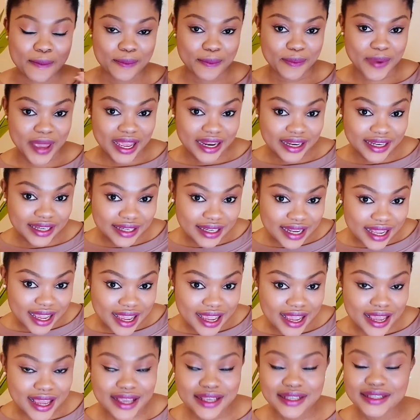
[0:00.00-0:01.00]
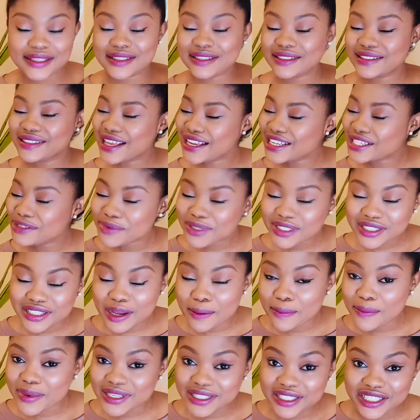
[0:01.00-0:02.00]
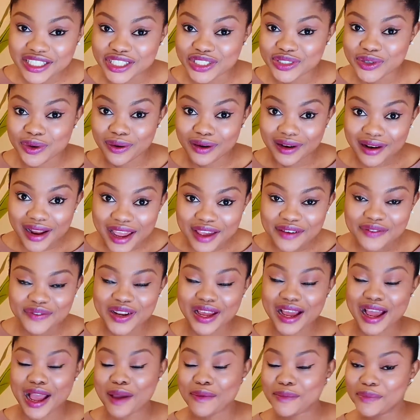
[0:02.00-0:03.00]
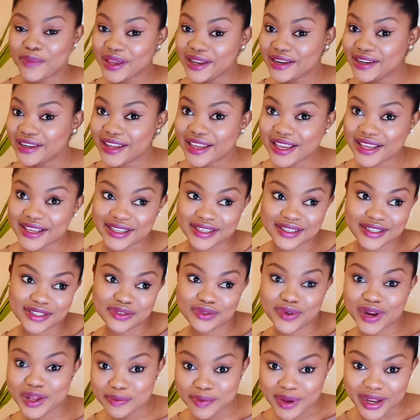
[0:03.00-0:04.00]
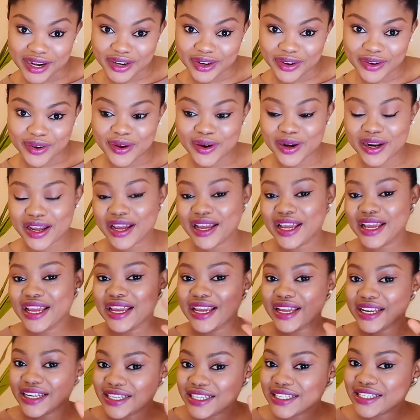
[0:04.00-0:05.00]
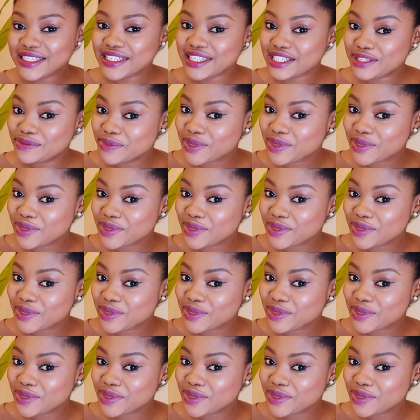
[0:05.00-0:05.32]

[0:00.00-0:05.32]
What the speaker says: birthdays, that special person in your life that her birthday is right by the corner. This is